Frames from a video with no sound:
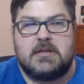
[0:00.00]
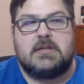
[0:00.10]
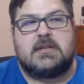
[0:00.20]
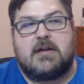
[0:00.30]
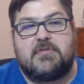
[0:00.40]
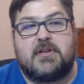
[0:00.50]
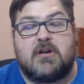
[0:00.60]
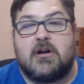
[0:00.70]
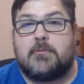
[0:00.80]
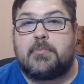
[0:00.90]
Now,
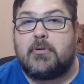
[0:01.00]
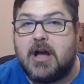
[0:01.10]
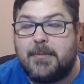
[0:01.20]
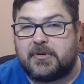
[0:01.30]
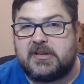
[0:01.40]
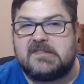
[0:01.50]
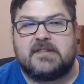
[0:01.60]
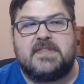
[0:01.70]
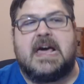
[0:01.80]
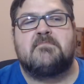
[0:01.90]
there are properties
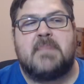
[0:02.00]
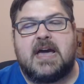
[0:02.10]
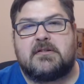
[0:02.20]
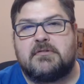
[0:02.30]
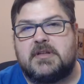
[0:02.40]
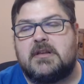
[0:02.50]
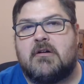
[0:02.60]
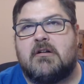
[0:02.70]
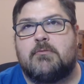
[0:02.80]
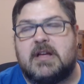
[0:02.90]
of that matter that
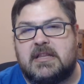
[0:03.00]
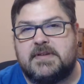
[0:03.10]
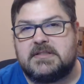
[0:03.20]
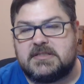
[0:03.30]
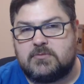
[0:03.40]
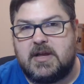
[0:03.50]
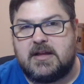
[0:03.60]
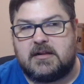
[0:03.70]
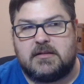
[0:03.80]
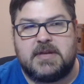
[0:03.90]
are relevant as
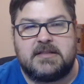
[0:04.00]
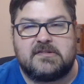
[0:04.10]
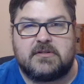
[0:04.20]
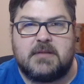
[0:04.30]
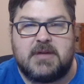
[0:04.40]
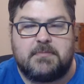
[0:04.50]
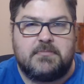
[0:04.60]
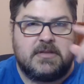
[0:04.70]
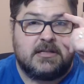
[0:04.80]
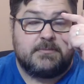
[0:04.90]
well, and this will come
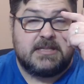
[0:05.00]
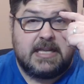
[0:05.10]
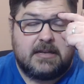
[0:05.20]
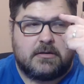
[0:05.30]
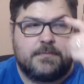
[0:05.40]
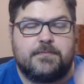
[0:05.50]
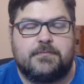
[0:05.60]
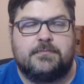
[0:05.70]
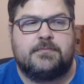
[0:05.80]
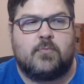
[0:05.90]
up a little bit later,
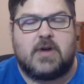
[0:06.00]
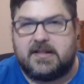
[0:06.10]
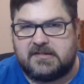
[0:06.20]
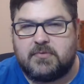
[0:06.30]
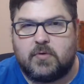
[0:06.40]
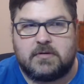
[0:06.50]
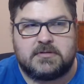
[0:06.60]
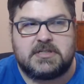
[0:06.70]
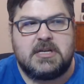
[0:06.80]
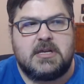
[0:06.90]
why it's
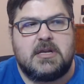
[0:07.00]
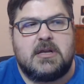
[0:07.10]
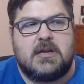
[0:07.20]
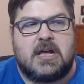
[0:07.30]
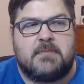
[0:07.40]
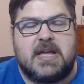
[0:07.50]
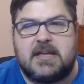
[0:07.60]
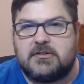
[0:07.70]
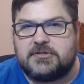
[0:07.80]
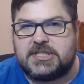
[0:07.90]
important.
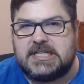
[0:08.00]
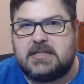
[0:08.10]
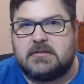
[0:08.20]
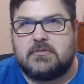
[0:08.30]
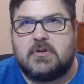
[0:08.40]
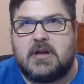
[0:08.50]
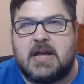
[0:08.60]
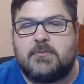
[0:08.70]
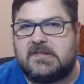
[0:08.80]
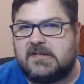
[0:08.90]
Energy,
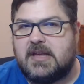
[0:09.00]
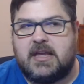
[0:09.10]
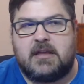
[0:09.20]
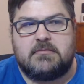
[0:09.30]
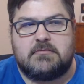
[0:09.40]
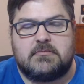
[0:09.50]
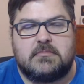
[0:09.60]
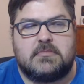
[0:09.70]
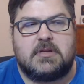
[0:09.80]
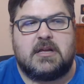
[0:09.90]
I would say,
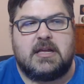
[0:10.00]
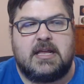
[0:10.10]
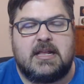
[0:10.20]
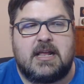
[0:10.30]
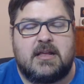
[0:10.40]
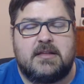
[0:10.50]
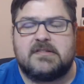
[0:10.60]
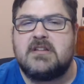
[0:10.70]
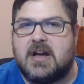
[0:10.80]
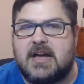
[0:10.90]

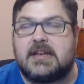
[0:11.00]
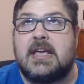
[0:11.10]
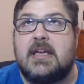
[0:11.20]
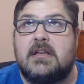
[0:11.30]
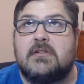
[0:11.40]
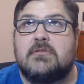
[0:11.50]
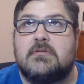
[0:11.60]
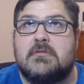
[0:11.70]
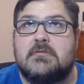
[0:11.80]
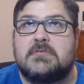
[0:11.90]
is not a
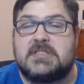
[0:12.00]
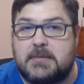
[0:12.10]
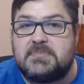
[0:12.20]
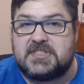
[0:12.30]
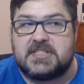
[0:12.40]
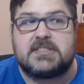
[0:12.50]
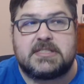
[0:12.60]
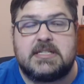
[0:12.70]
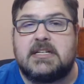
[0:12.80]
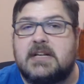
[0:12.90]

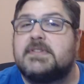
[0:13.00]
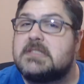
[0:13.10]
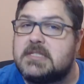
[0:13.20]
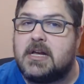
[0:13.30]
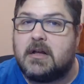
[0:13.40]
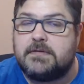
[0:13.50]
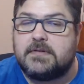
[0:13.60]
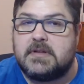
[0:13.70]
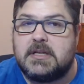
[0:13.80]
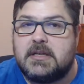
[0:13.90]
substance in and of itself.